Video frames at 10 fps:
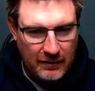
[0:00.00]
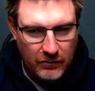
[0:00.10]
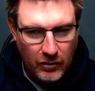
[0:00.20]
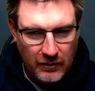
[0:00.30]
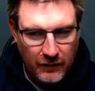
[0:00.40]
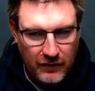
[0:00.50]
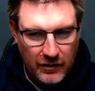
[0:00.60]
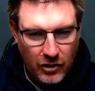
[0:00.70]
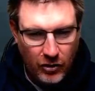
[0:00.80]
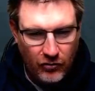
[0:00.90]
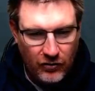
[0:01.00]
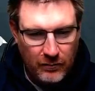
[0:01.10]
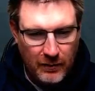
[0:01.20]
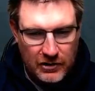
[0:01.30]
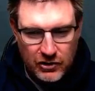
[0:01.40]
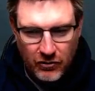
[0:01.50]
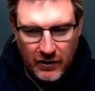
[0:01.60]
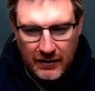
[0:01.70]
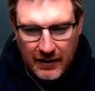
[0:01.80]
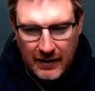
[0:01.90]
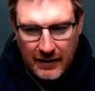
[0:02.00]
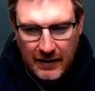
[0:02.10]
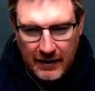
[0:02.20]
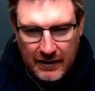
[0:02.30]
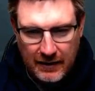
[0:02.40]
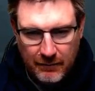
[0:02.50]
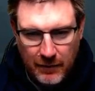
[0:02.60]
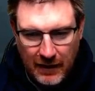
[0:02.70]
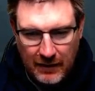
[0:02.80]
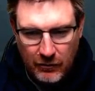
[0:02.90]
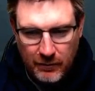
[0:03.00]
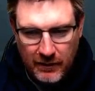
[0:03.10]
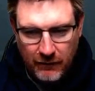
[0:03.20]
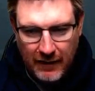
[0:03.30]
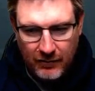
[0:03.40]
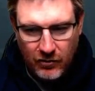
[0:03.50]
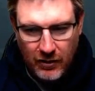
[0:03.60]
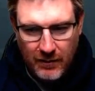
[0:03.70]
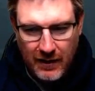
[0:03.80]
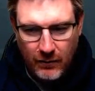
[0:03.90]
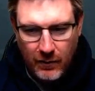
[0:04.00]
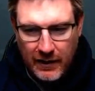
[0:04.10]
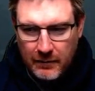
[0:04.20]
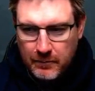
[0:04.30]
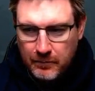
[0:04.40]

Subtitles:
not lift and coast as much, try and get back a little bit of lap time that way.